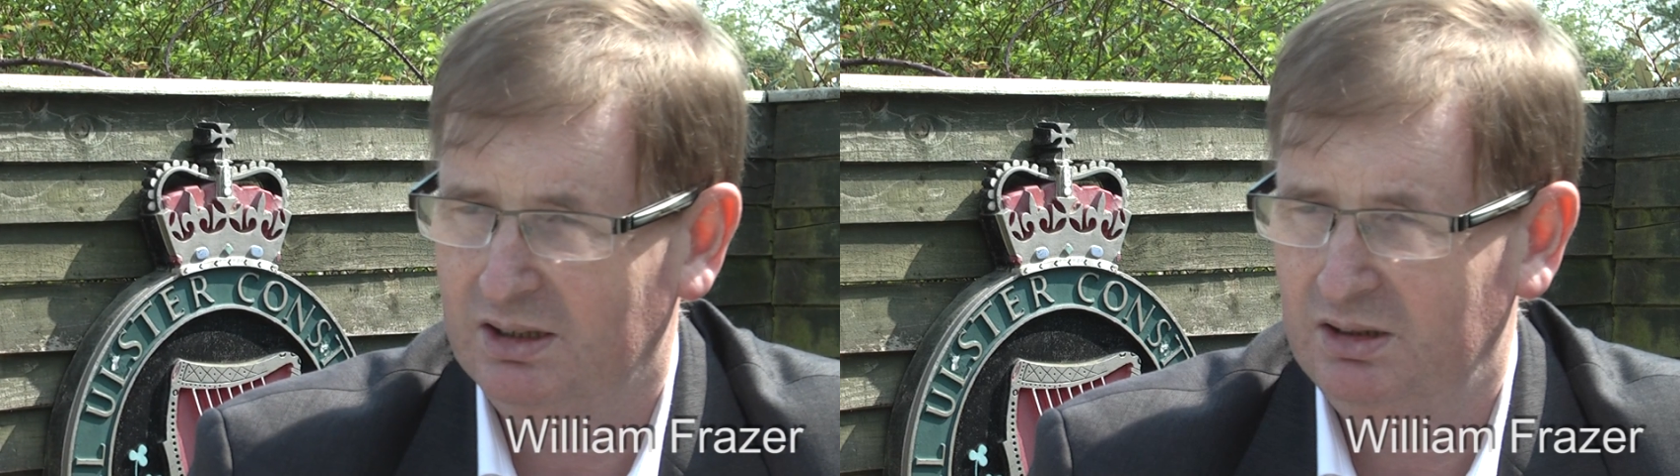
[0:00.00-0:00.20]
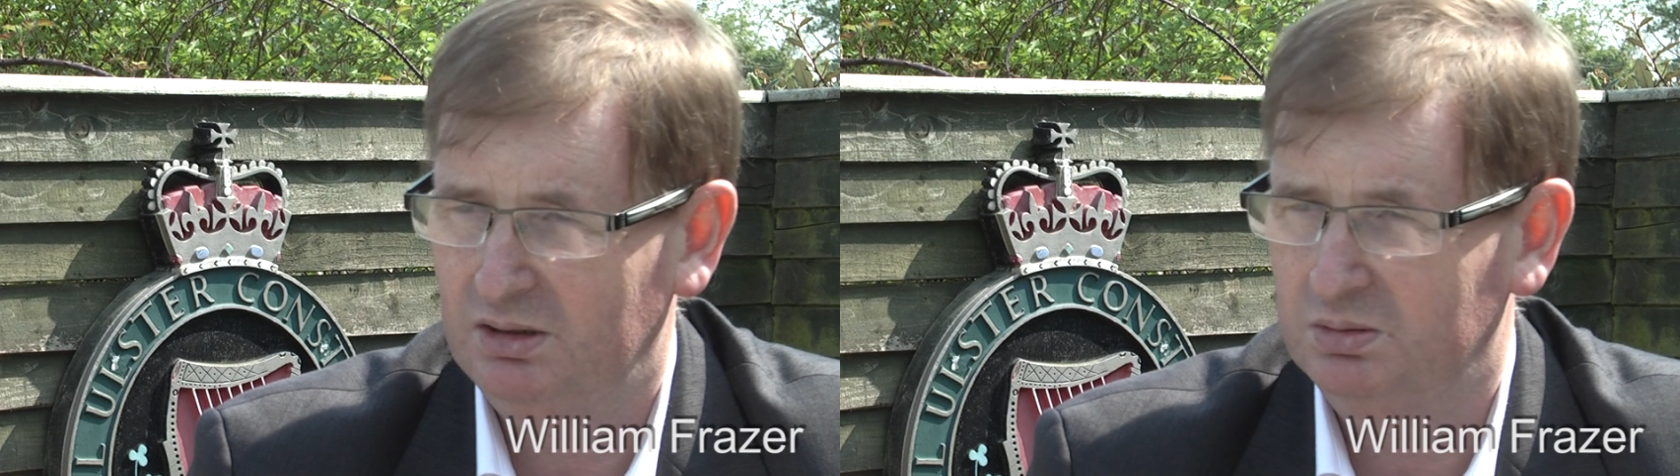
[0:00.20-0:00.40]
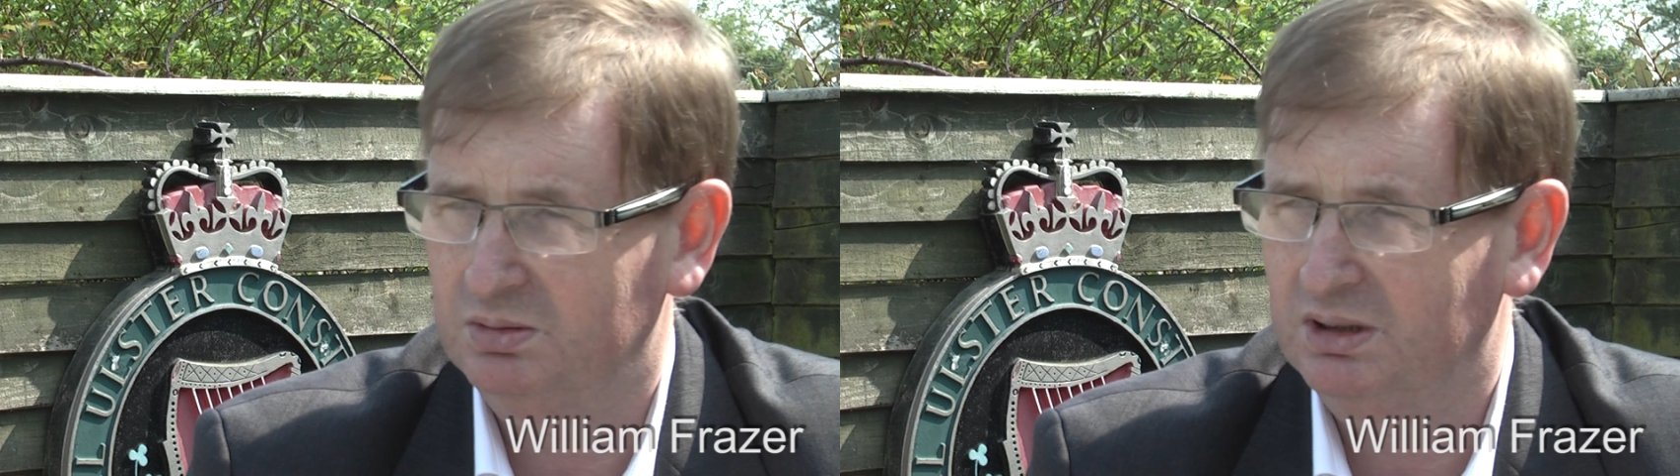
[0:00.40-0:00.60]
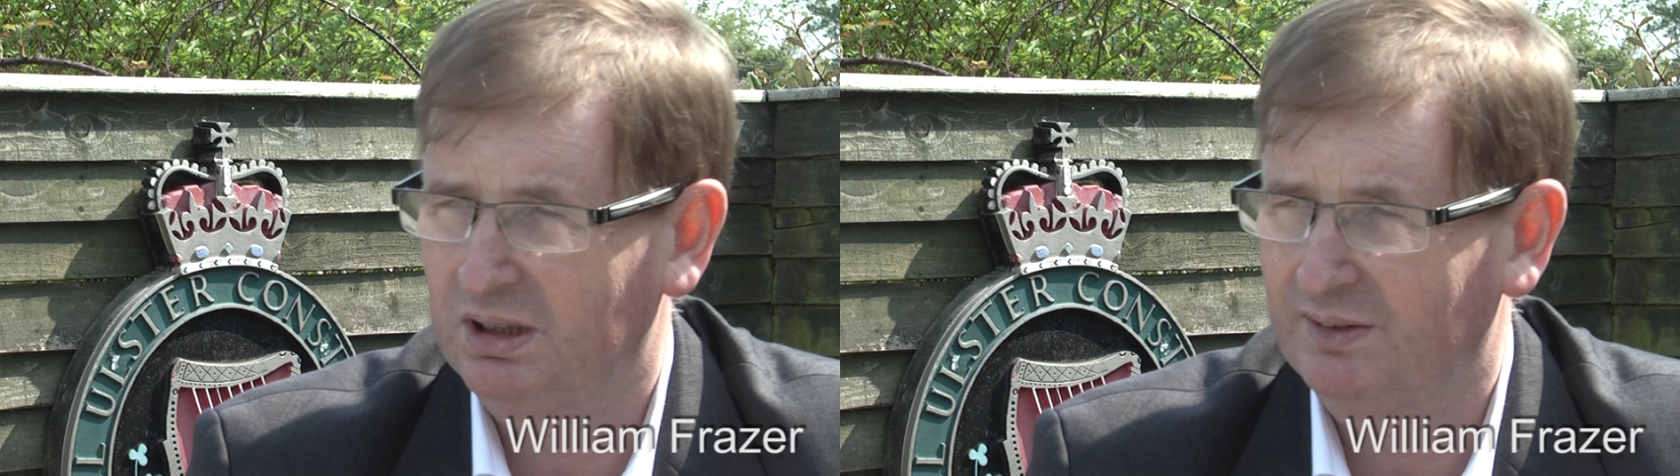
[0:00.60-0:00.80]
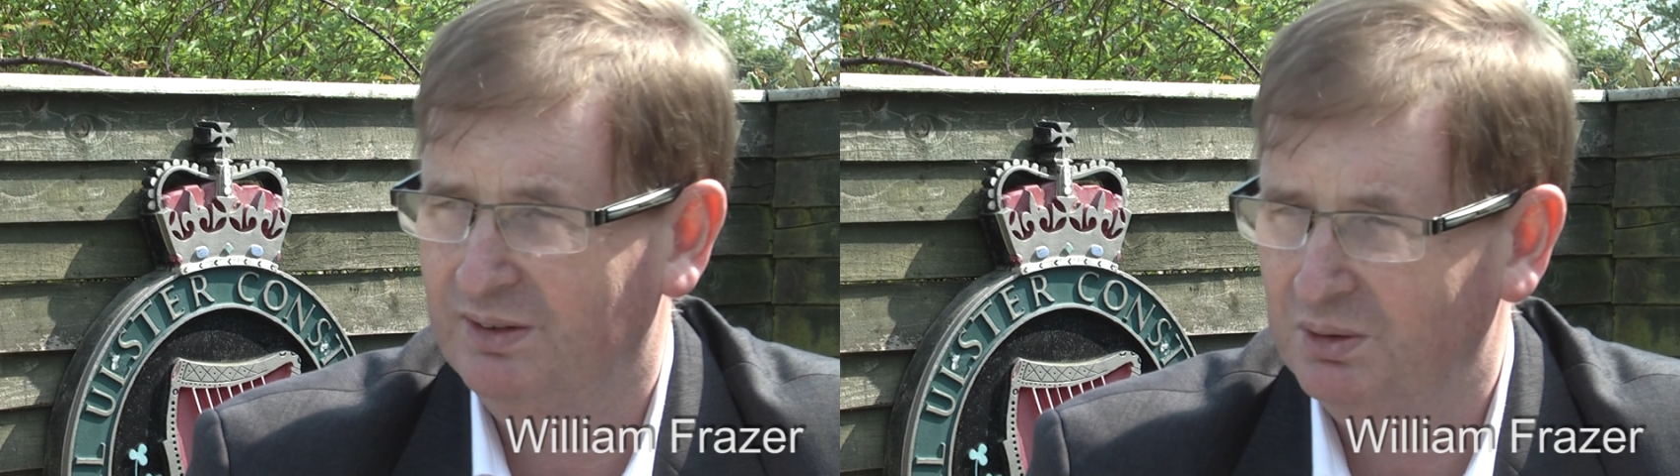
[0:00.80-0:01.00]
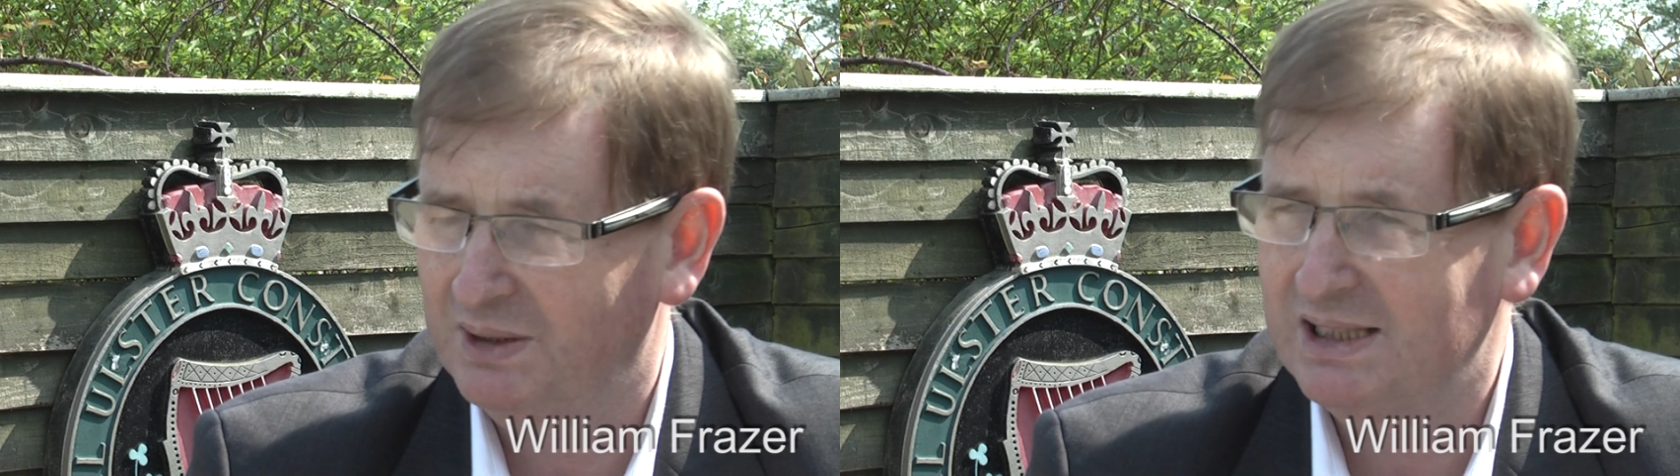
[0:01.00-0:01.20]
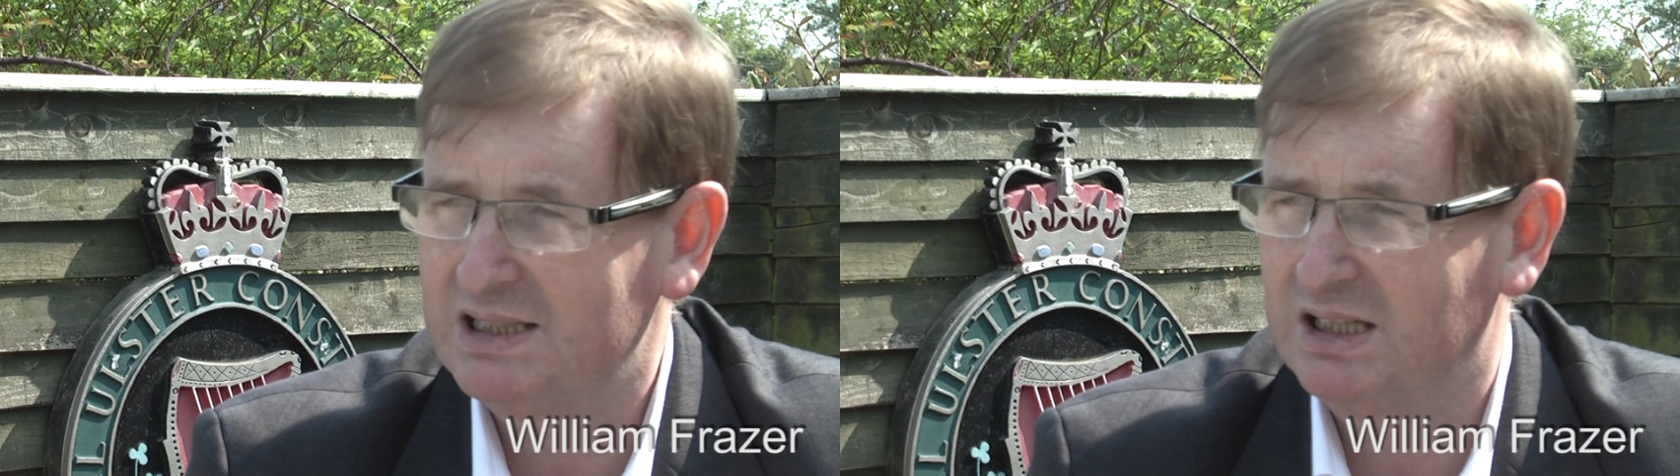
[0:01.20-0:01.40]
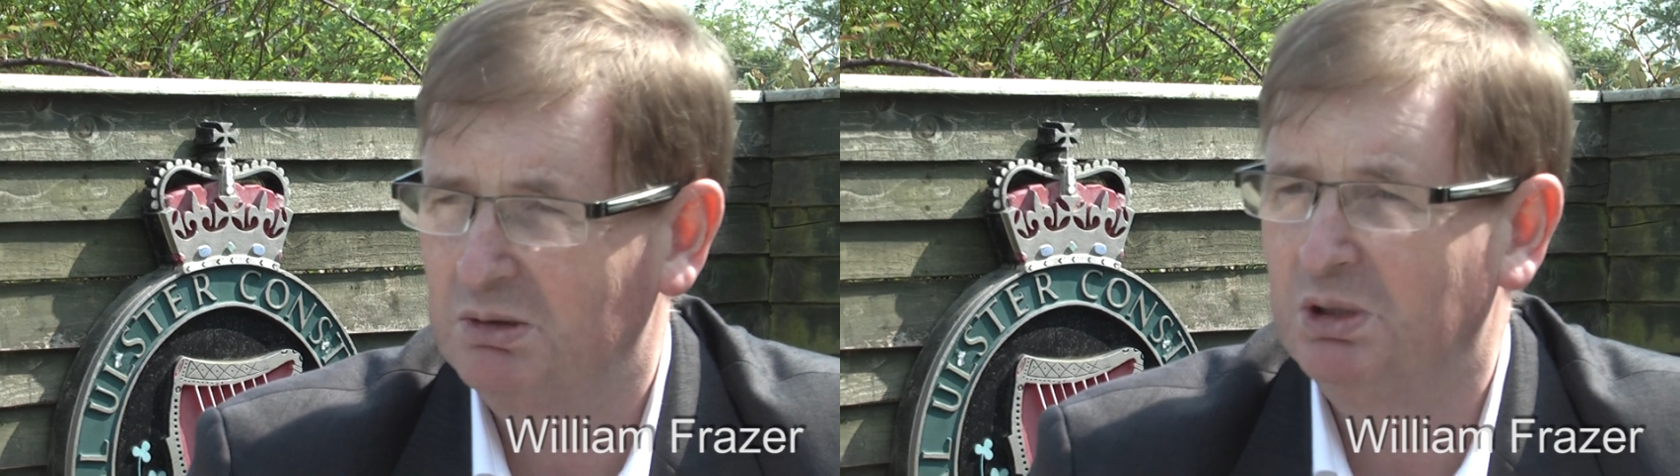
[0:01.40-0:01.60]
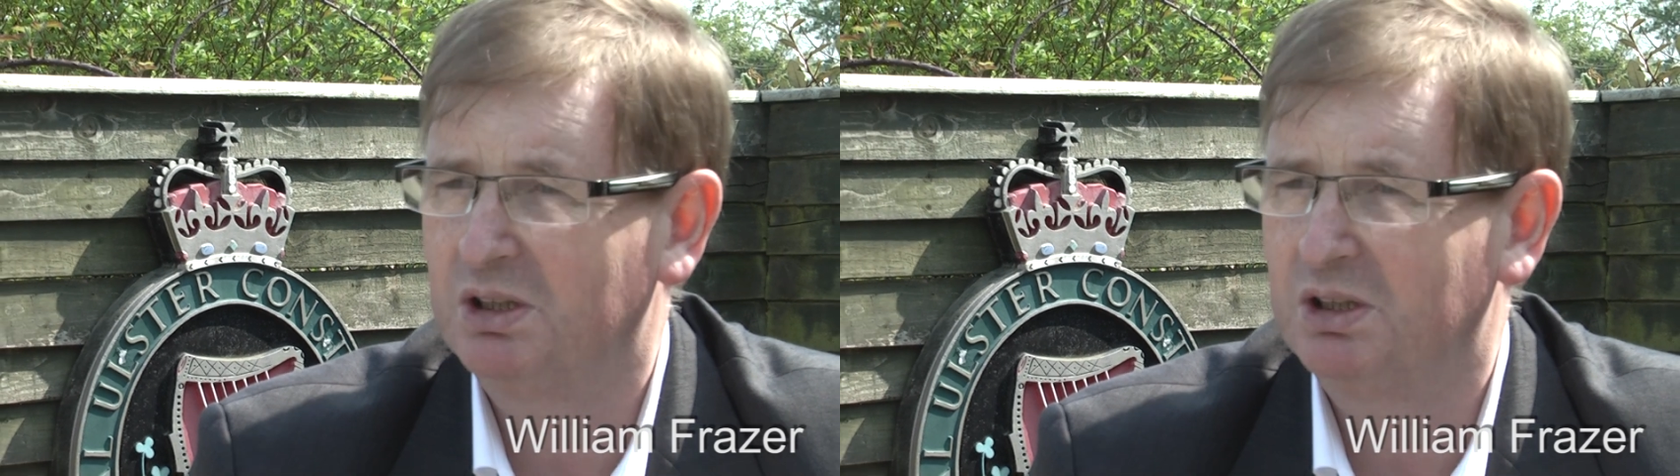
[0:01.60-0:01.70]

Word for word: you know, if they would actually come